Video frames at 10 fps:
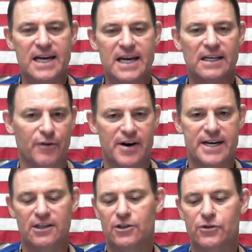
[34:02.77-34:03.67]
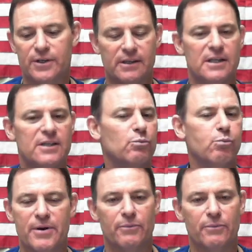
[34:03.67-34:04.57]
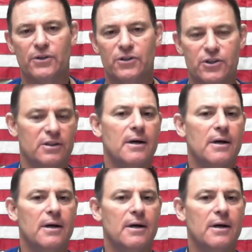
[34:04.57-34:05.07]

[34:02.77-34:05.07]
the various injuries. And this woman was just